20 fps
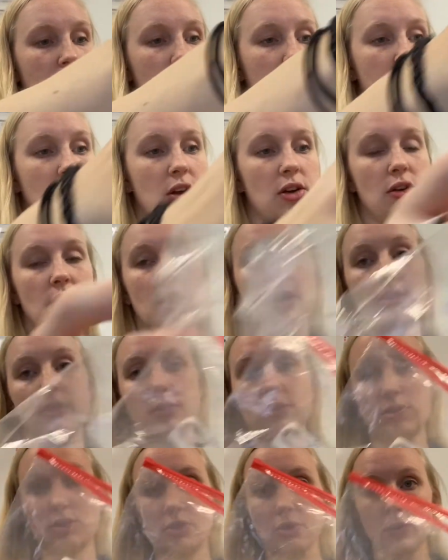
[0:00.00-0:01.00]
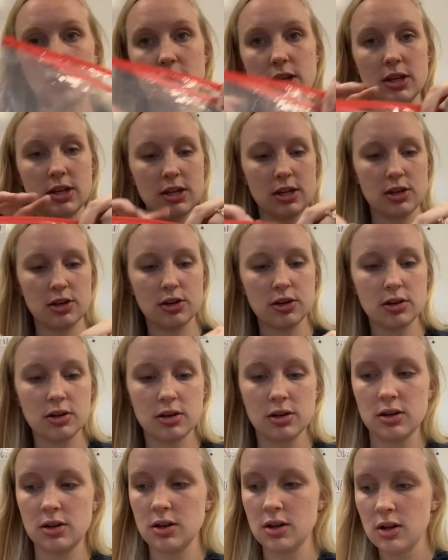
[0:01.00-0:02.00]
All right, so in here
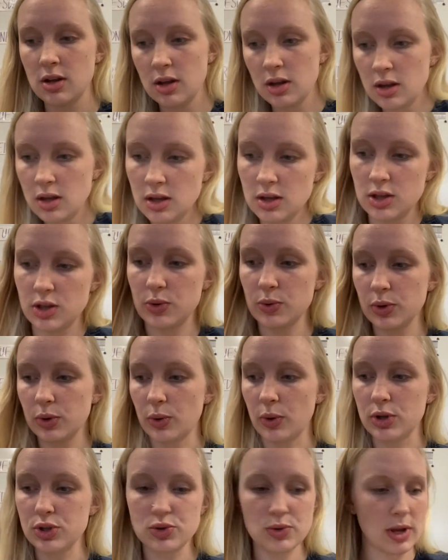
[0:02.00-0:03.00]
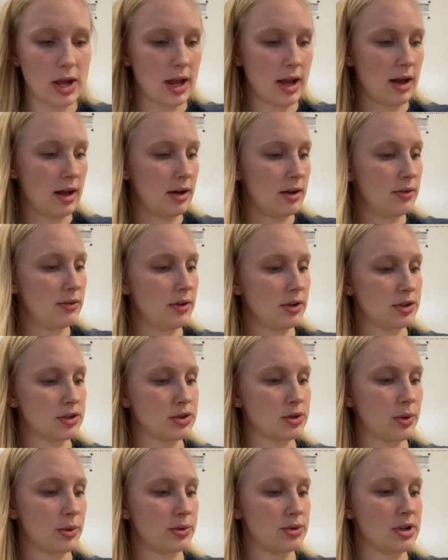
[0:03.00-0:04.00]
you're going to have, I'll just
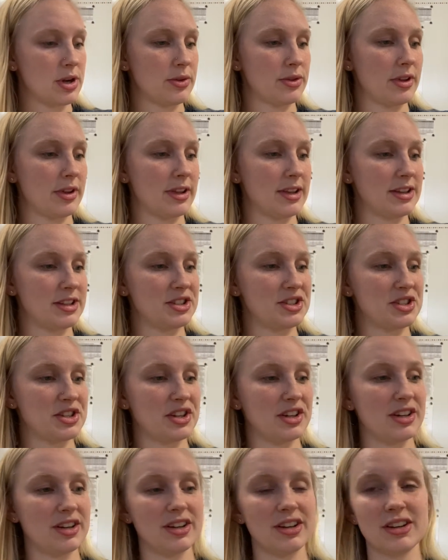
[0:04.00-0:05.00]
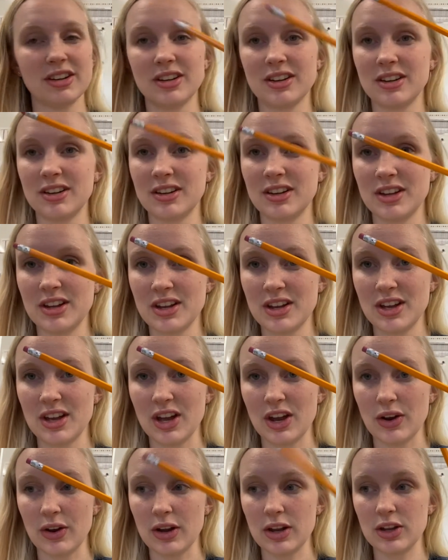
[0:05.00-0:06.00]
go down the list here.
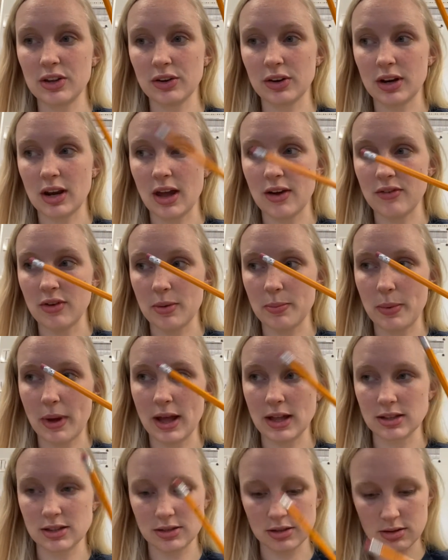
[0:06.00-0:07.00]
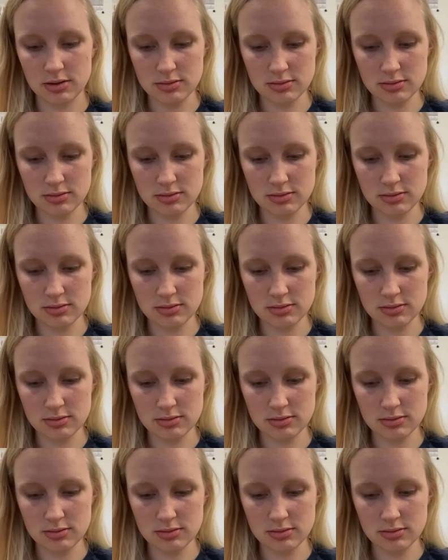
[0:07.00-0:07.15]
All right, you're gonna have a pencil,